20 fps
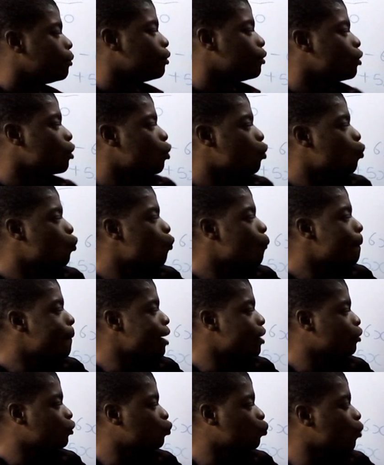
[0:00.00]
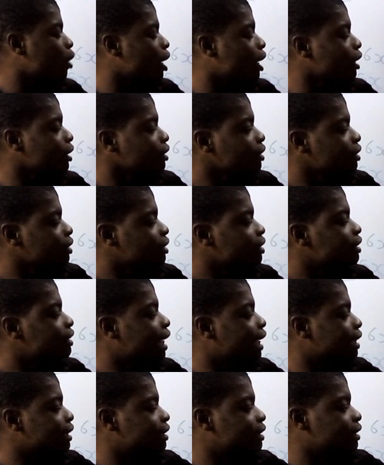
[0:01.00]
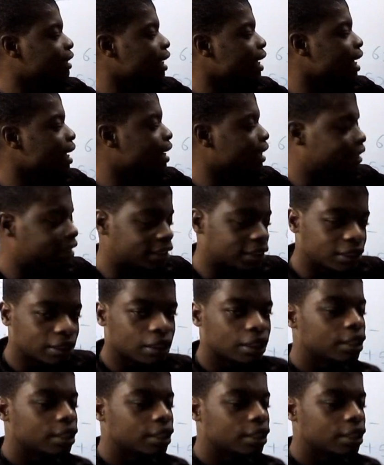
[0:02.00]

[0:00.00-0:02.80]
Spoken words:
we minus 1 times x